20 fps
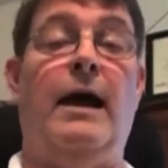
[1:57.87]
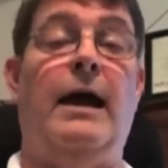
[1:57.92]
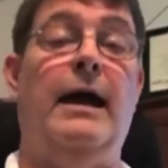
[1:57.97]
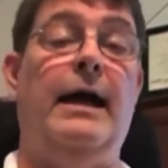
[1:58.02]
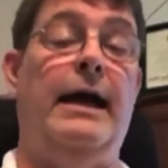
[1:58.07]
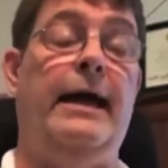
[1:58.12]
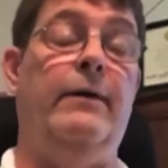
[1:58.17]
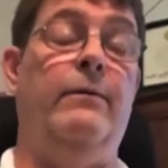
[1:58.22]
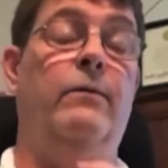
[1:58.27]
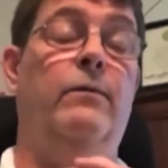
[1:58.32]

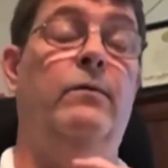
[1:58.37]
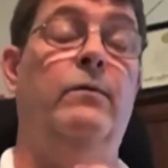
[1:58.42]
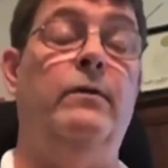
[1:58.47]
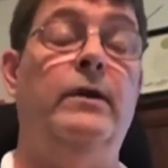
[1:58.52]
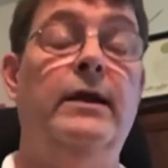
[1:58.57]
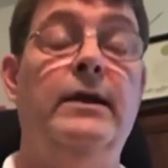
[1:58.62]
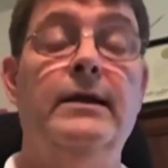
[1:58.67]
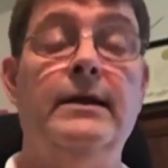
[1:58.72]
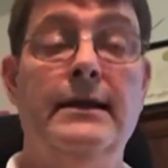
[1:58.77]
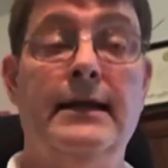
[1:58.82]
I
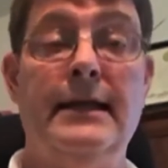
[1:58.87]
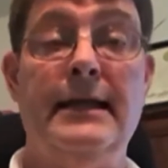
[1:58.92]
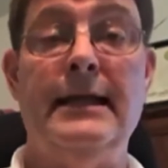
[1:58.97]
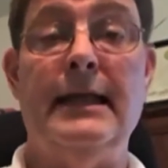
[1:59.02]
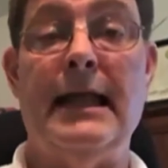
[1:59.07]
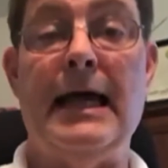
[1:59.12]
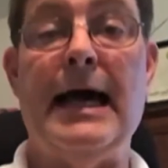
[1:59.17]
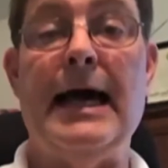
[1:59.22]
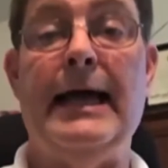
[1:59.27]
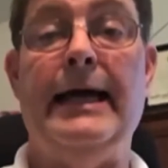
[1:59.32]
really
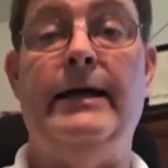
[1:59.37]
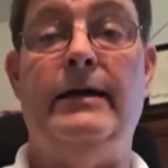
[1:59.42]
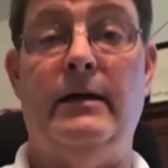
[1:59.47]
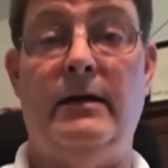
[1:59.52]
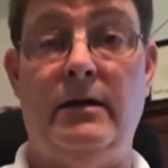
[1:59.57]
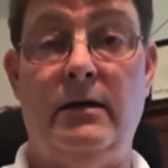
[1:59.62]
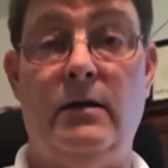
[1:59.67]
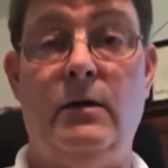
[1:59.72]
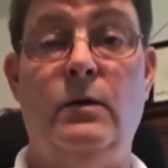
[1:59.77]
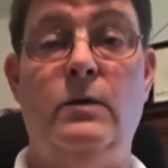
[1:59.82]
like
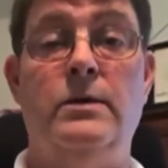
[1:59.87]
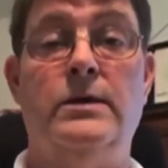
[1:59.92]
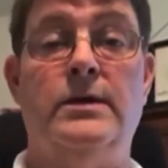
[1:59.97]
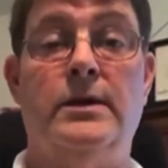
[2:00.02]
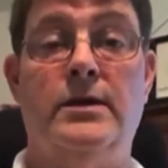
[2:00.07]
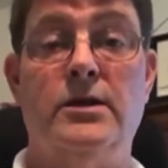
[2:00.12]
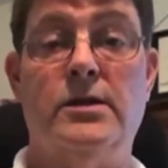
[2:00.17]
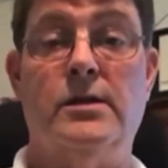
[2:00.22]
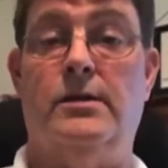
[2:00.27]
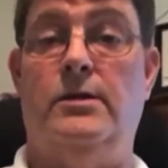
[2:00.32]

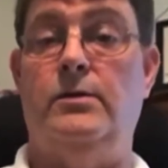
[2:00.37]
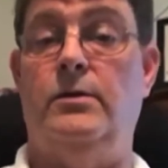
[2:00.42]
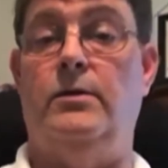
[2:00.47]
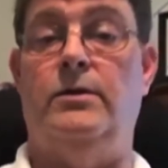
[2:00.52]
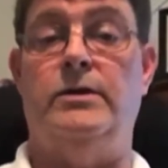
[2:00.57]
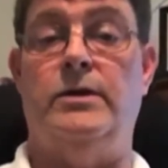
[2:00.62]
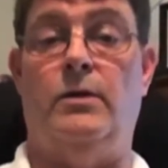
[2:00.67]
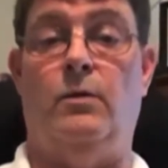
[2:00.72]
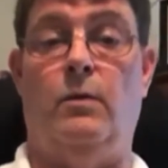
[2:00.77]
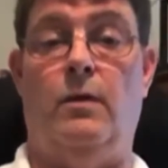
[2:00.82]
using
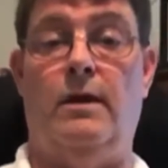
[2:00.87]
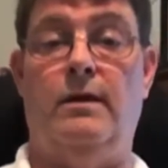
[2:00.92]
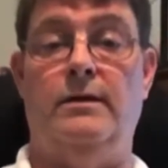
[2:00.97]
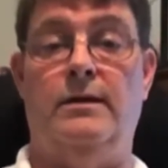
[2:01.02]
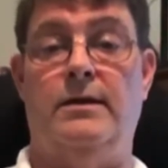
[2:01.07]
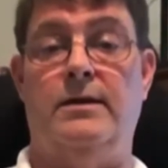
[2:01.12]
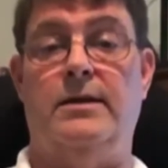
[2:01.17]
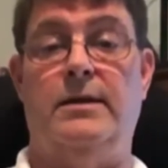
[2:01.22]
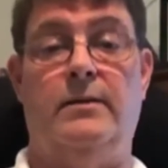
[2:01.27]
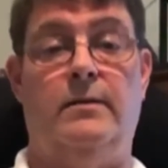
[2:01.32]
scooters at
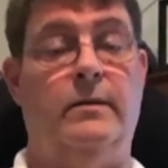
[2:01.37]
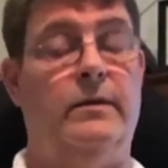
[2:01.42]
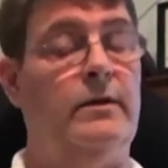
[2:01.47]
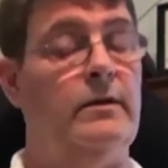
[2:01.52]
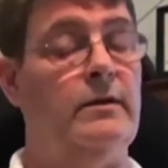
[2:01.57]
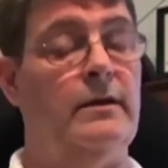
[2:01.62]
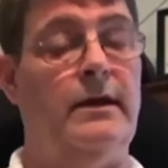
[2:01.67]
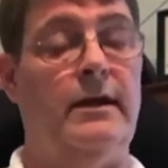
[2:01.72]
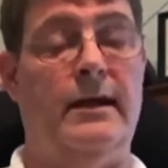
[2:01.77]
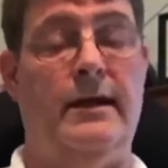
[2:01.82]
Walt Disney
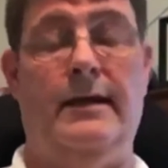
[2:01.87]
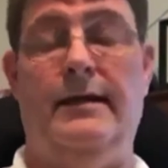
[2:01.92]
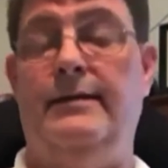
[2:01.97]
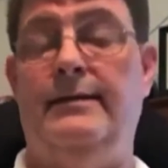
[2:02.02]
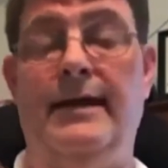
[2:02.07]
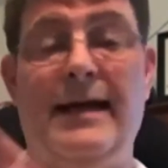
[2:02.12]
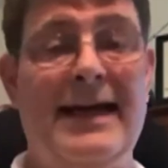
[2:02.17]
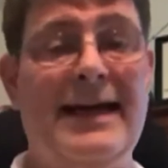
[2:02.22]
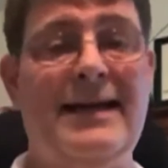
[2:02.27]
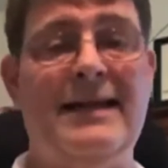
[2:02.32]
World.
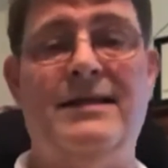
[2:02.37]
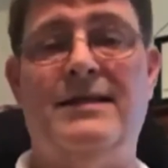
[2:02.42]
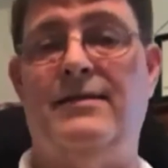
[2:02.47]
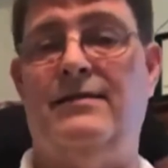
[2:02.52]
Yeah,